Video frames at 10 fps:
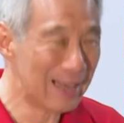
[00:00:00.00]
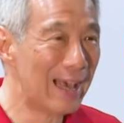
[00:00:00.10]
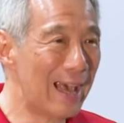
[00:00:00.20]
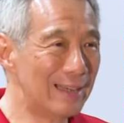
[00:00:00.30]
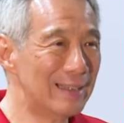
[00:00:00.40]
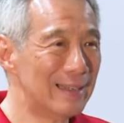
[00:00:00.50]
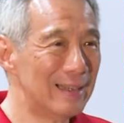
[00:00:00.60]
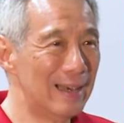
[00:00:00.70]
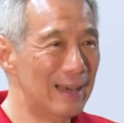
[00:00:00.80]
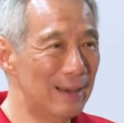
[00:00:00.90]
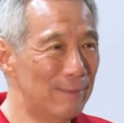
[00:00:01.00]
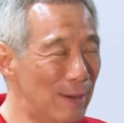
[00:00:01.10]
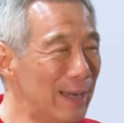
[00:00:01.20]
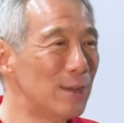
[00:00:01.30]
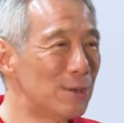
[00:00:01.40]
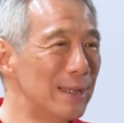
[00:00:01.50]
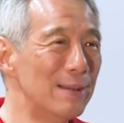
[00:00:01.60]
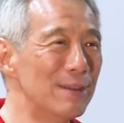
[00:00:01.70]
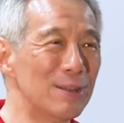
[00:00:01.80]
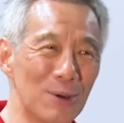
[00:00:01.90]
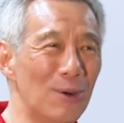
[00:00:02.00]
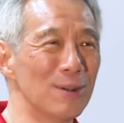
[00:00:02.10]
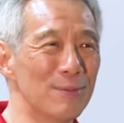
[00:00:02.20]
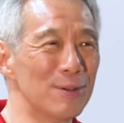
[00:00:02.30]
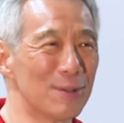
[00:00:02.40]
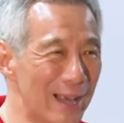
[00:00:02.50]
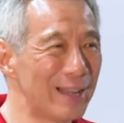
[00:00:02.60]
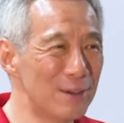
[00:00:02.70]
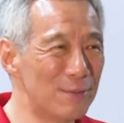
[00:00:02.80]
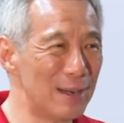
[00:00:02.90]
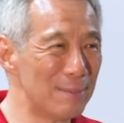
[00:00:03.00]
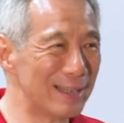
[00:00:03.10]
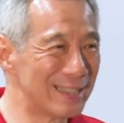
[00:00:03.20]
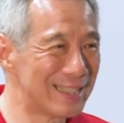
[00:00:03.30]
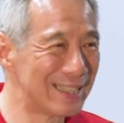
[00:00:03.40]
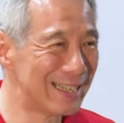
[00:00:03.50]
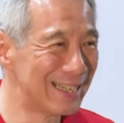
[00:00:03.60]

and a very good evening to all of you. Thank you very much.